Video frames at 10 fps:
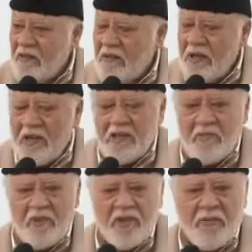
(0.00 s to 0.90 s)
When
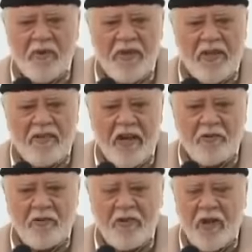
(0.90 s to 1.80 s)
Hazrat Masih Maud alayhi
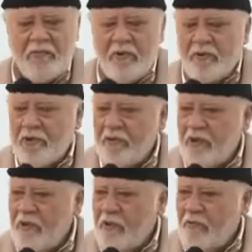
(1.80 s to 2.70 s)
salatu wasalam
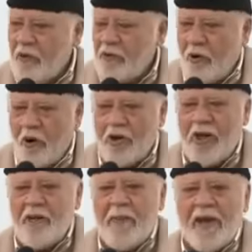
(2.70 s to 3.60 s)
was
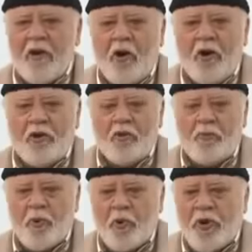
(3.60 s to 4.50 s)
ordered by God to
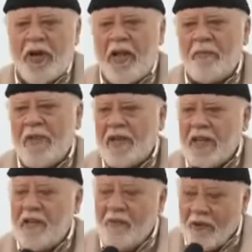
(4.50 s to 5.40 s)
proclaim that
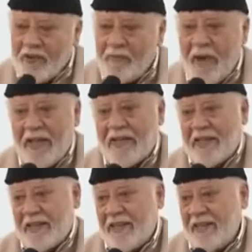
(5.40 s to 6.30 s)
he was the
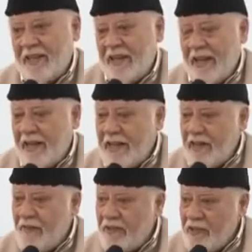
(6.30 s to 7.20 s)
Mahdi and
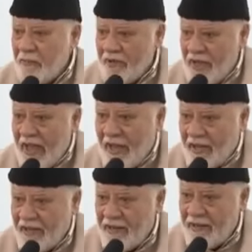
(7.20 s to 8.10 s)
he was the
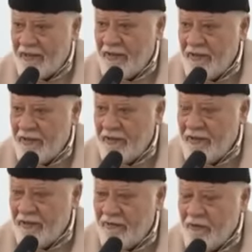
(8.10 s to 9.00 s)
Messiah
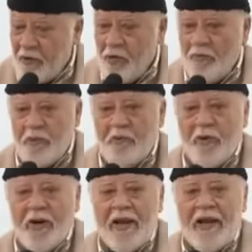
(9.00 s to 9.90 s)
for whom the
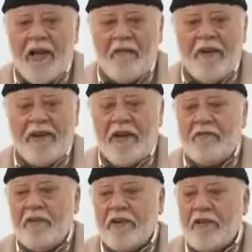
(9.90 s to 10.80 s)
world had
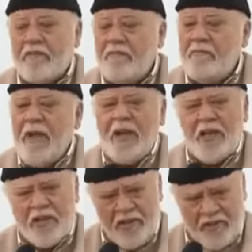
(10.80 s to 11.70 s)
awaited for many
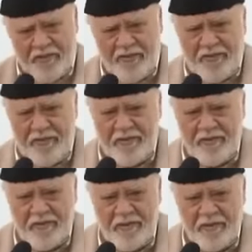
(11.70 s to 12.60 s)
years.
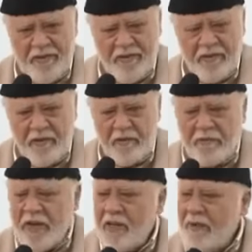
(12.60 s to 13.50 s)

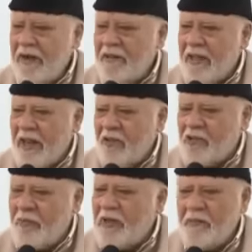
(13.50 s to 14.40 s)
When he made his
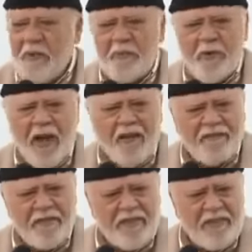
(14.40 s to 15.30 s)
announcement, the people
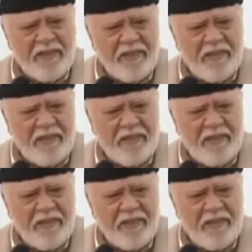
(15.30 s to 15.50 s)
laughed.